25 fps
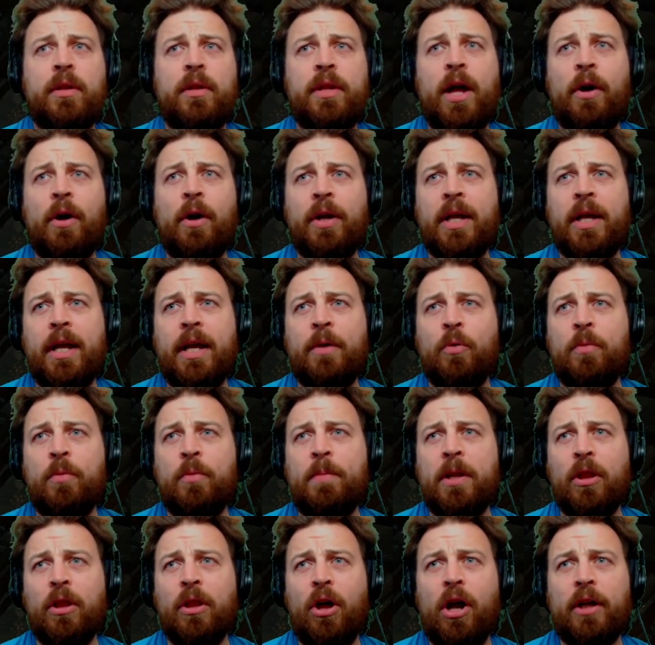Now it would
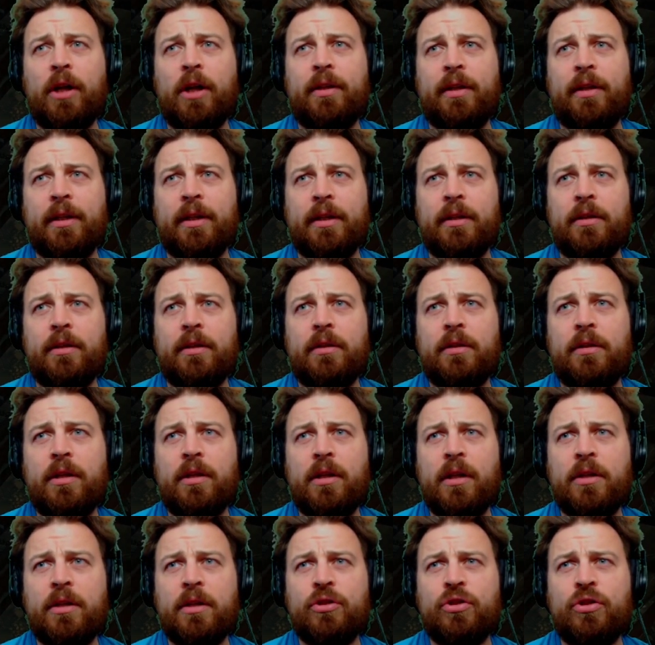be locked in.
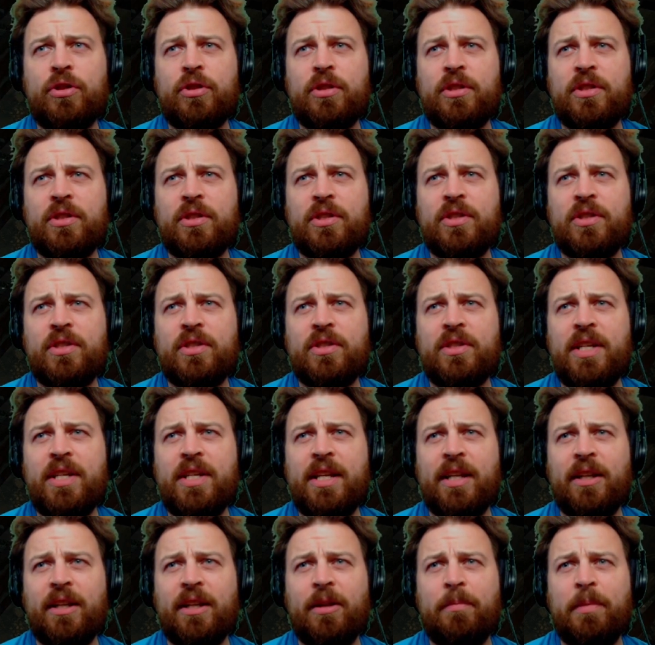Can I just
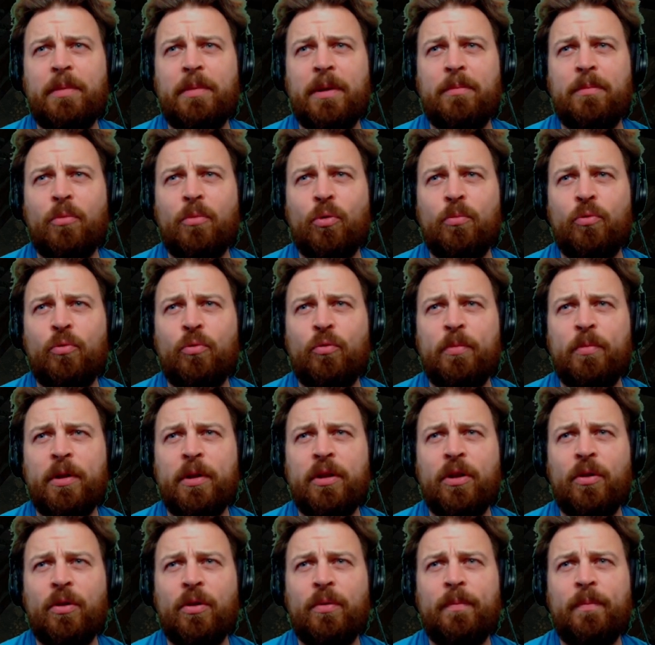sneak in a bit more
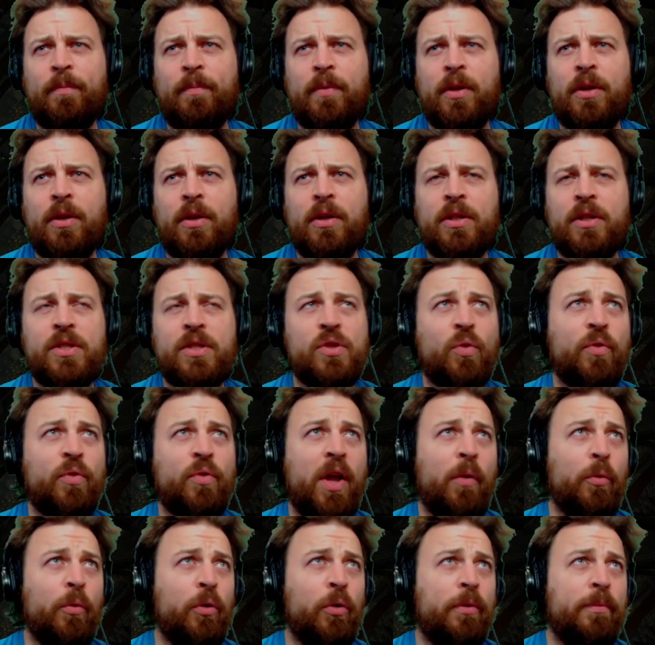movement? No. So
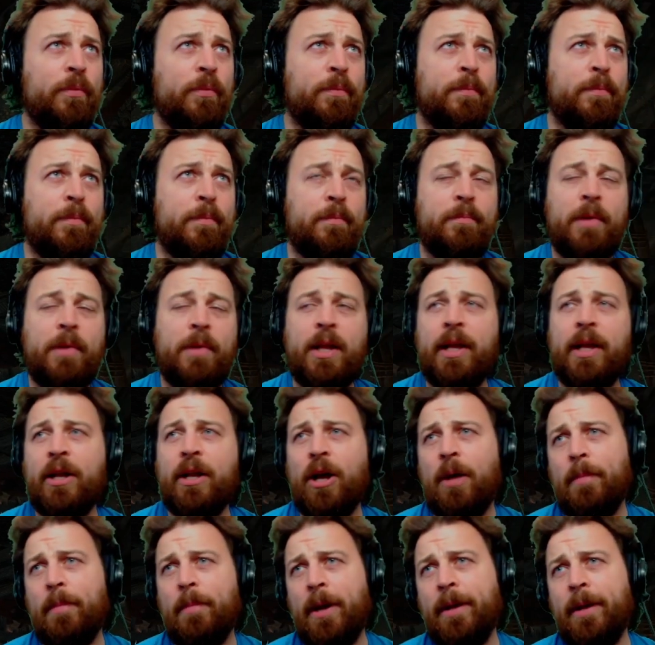now we're in melee
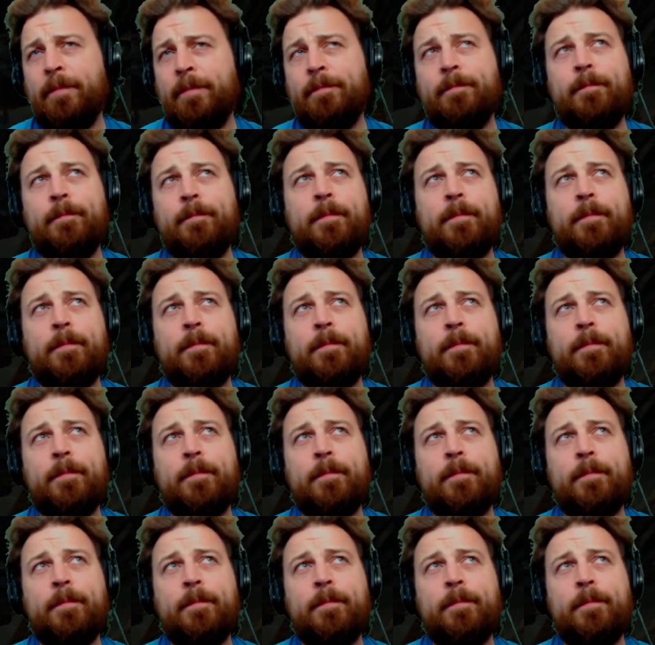combat.